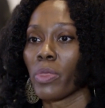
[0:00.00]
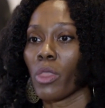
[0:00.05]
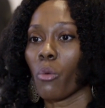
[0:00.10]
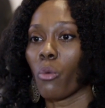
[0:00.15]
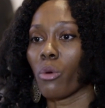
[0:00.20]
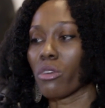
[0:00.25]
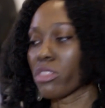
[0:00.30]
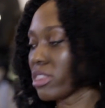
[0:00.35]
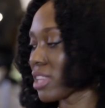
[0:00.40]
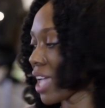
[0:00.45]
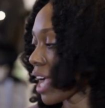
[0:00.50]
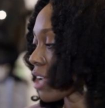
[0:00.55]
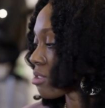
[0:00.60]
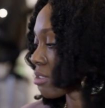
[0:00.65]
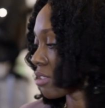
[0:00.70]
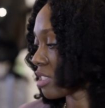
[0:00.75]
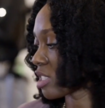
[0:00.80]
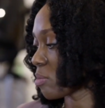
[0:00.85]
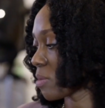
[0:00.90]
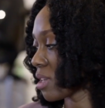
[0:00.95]
With
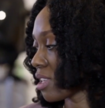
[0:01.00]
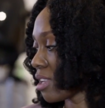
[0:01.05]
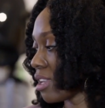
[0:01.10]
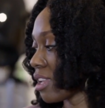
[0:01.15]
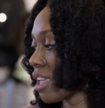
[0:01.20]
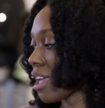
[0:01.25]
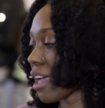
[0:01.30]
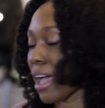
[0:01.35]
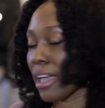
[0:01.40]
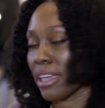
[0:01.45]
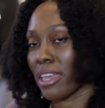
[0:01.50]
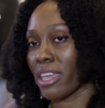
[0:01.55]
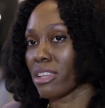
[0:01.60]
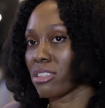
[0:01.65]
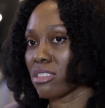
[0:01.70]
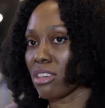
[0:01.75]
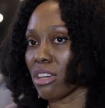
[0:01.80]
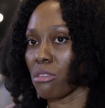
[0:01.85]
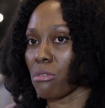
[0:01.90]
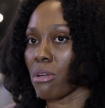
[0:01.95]
Naturally Smitten, I
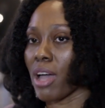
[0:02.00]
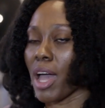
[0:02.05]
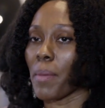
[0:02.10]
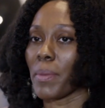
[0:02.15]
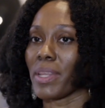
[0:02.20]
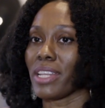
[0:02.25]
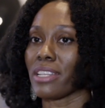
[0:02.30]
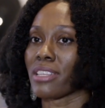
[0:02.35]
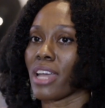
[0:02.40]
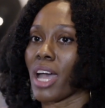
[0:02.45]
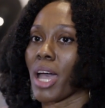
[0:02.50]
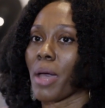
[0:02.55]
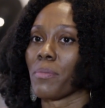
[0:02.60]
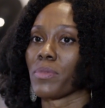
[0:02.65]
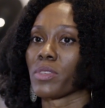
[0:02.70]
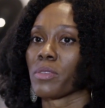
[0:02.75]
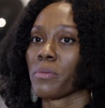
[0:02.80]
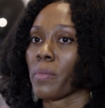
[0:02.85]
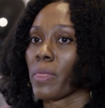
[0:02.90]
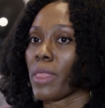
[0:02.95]
can't tell you how many
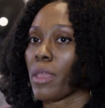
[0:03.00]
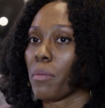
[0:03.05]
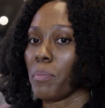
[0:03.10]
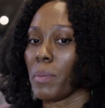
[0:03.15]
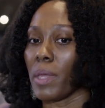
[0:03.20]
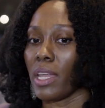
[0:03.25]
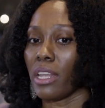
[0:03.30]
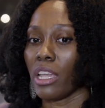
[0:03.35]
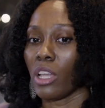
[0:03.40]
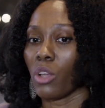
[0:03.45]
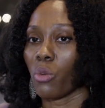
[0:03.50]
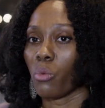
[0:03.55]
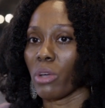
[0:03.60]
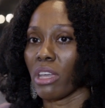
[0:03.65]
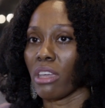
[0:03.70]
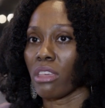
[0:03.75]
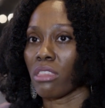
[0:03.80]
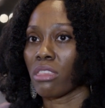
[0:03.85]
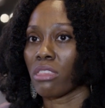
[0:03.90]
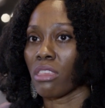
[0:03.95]
times meeting
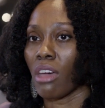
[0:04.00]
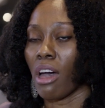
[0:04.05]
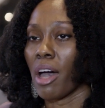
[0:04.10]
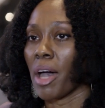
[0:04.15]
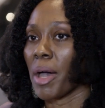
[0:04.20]
with